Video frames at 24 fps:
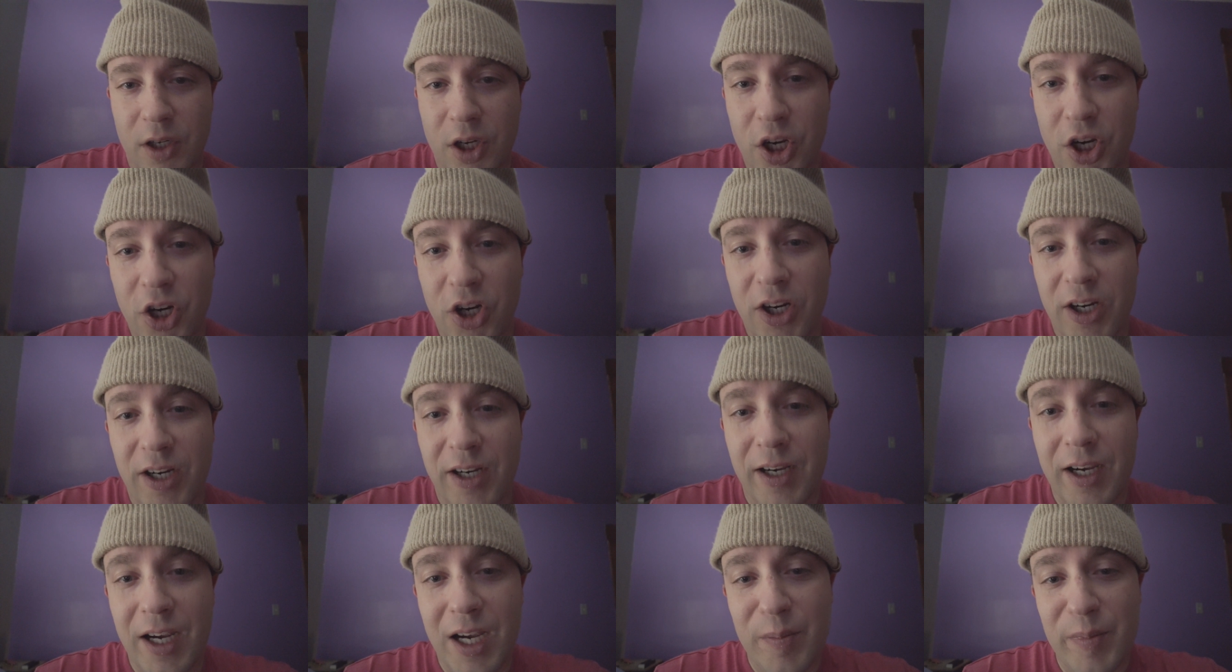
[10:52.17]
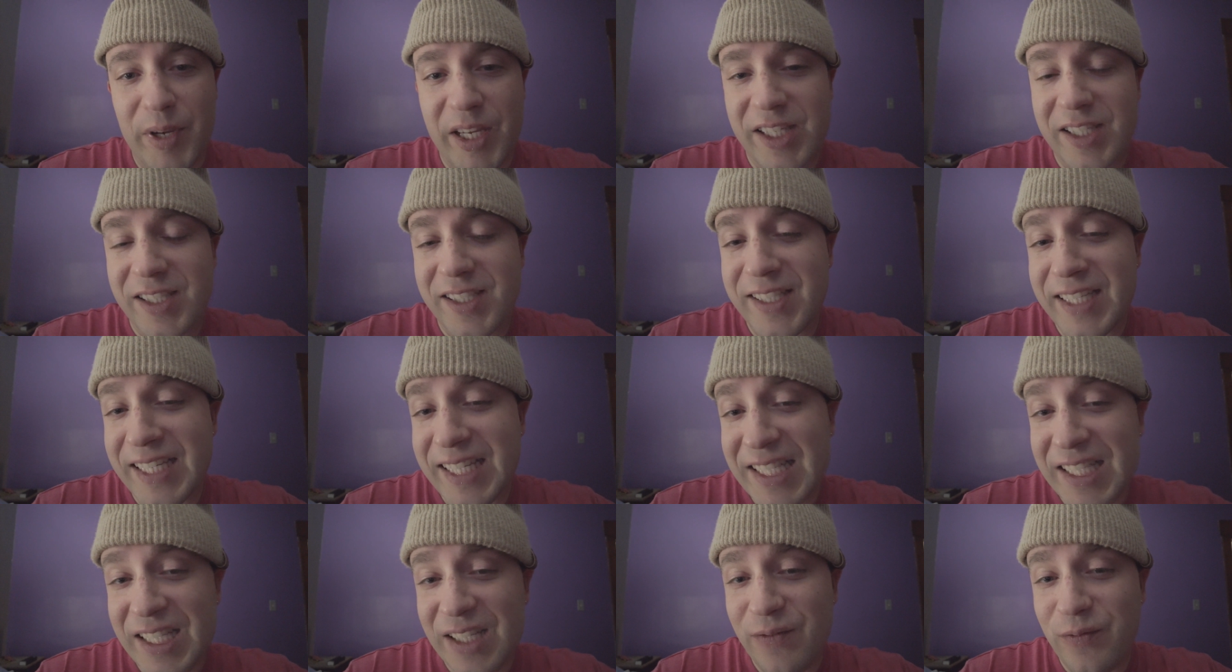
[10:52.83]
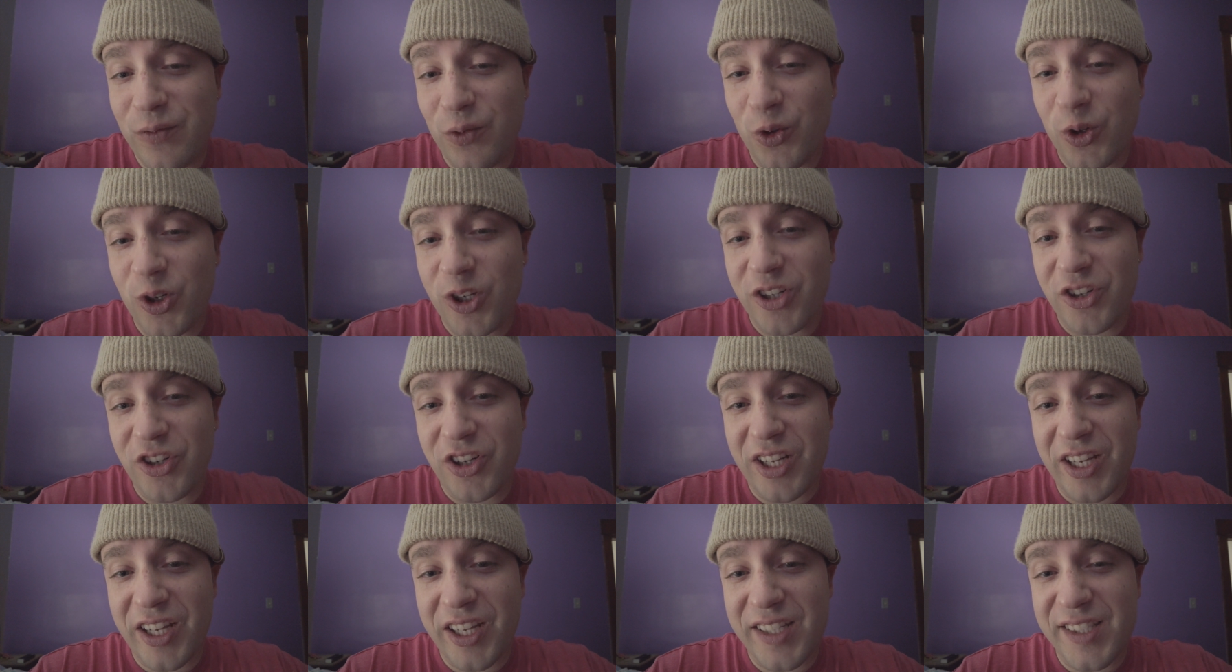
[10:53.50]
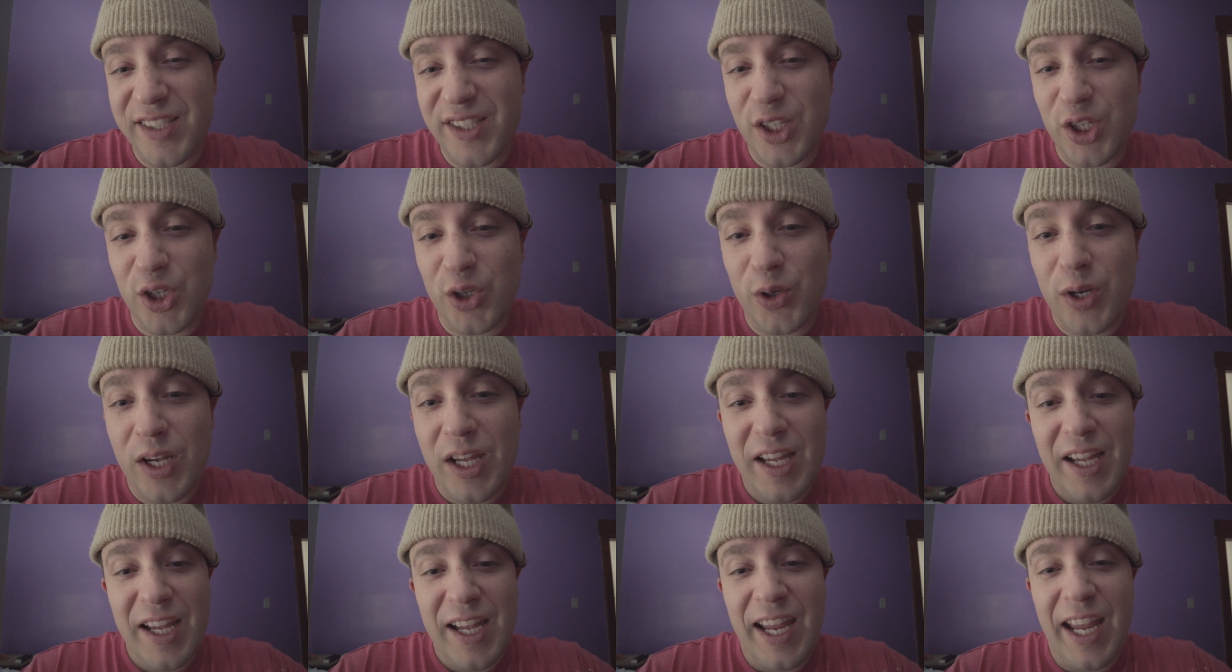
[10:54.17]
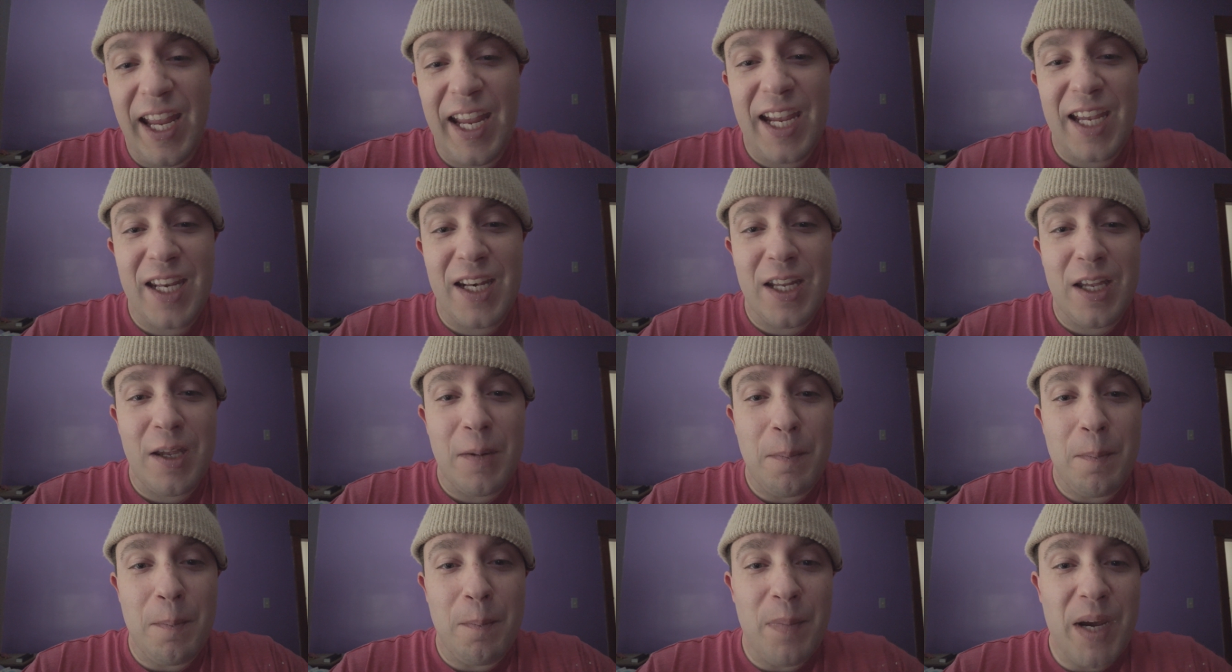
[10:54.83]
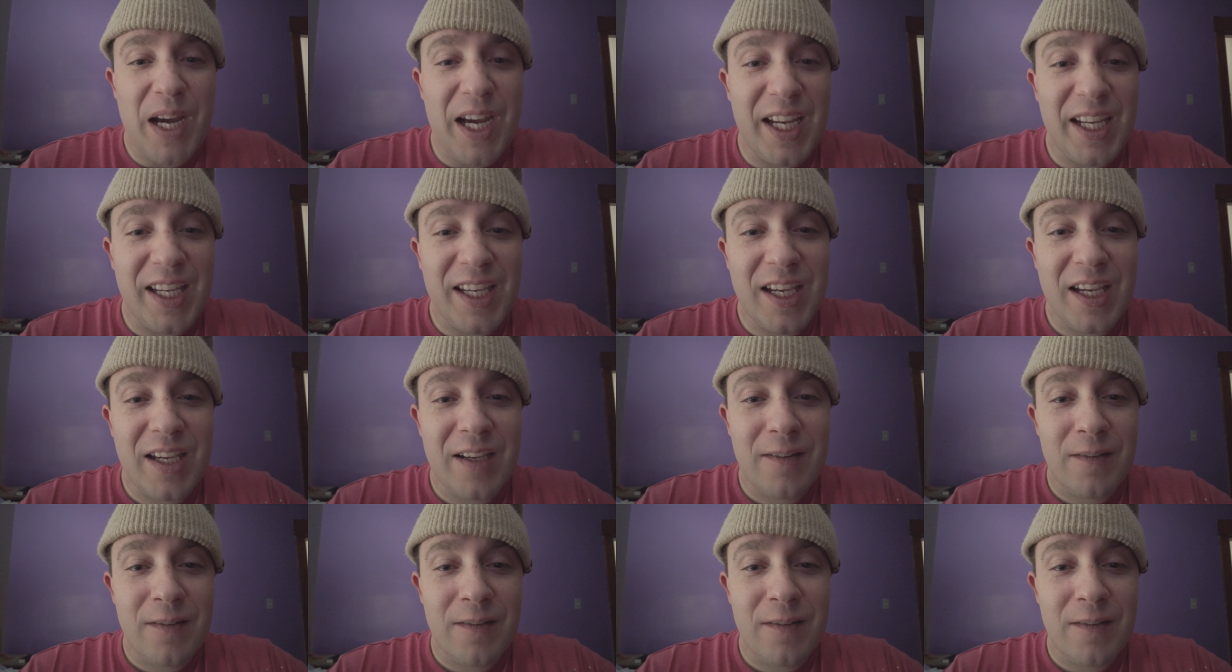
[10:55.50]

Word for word: All right, I'm at 6400 ISO, and my